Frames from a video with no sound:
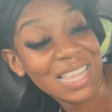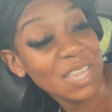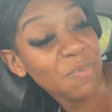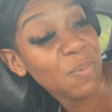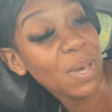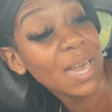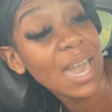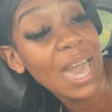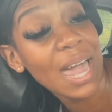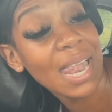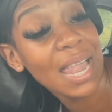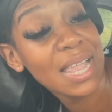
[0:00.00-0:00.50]

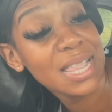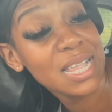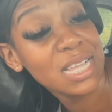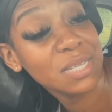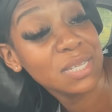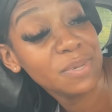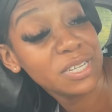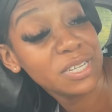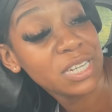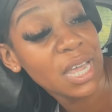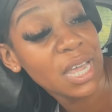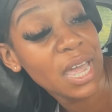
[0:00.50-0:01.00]
we gotta let this
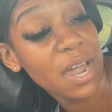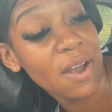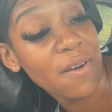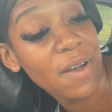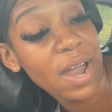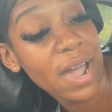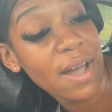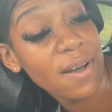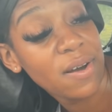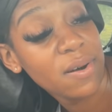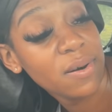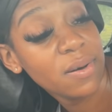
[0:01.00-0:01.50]
bitch air
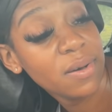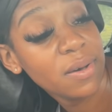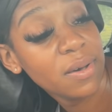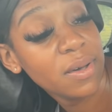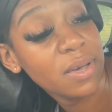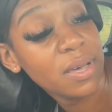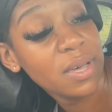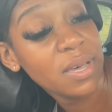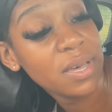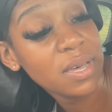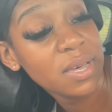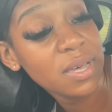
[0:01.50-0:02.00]
out. You
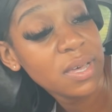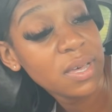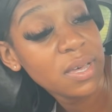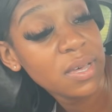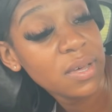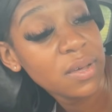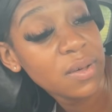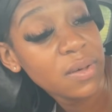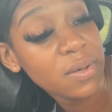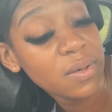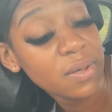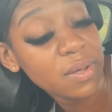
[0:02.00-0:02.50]
you
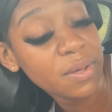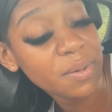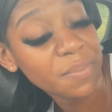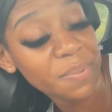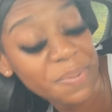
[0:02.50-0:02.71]
brought in,